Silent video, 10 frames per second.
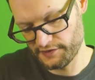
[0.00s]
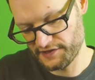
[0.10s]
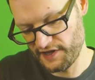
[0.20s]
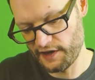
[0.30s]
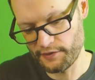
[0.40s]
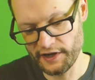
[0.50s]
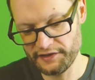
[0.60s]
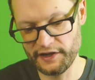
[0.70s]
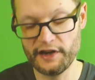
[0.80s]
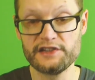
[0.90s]
There's that
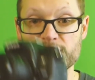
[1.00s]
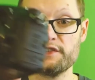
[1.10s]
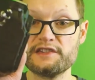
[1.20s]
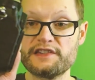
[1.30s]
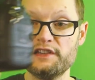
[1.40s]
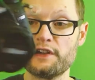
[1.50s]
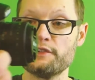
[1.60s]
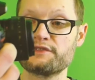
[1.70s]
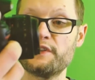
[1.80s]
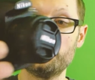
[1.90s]
right there. As you can see, it
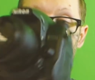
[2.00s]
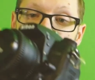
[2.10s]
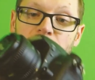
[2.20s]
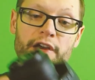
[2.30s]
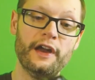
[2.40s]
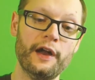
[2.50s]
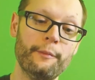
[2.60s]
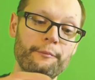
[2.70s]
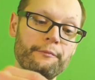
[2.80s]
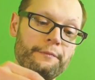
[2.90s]
goes right on there.
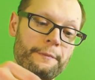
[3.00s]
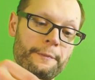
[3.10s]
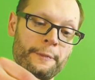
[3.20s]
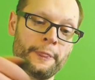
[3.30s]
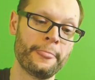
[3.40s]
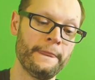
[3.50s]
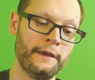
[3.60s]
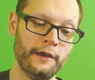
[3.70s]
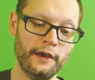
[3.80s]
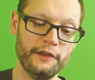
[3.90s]
And
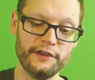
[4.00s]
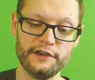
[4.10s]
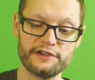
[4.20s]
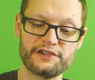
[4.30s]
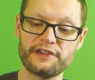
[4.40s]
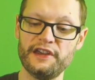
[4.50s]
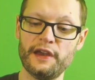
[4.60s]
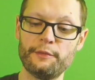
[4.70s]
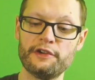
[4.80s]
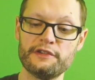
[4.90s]
then there's your
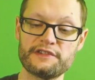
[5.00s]
camera.